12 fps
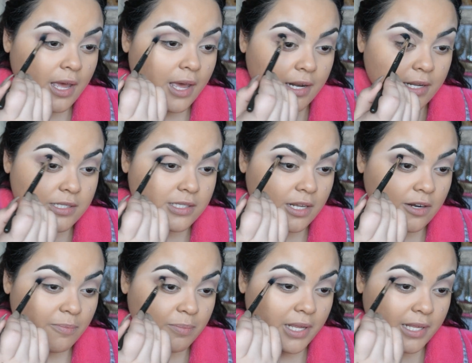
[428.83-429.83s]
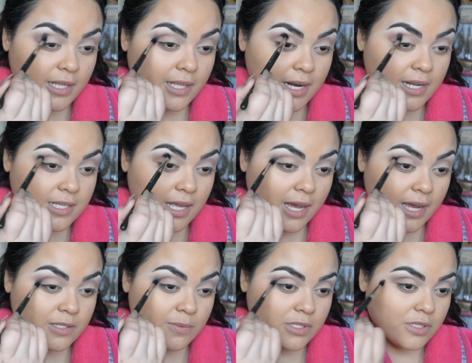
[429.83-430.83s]
And instead of blending that as high
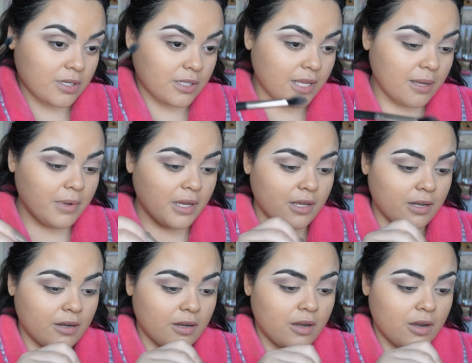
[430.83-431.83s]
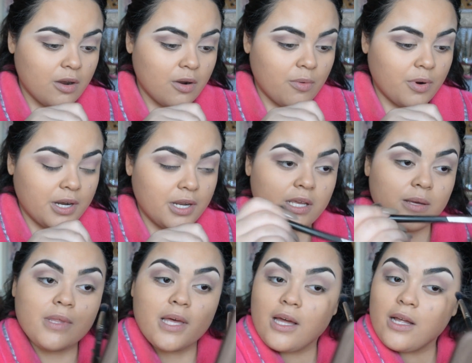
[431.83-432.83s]
as we took Limit, we're going to keep
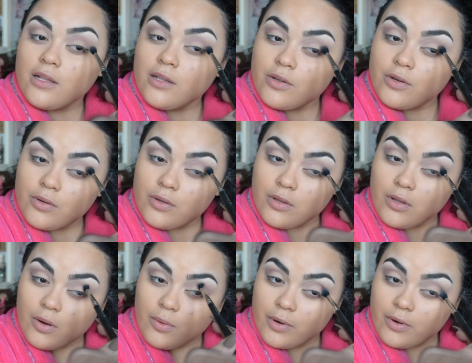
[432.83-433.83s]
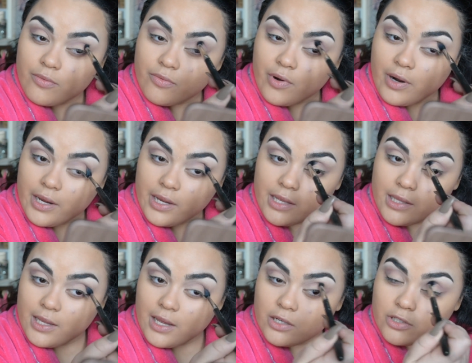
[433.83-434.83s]
that a little lower right in
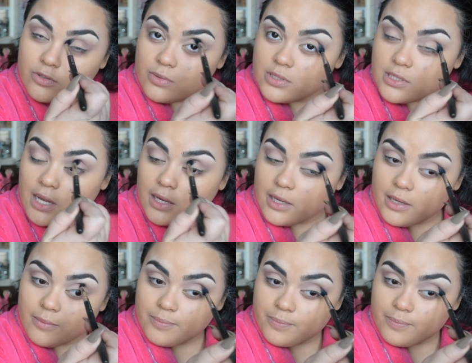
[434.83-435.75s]
the actual socket.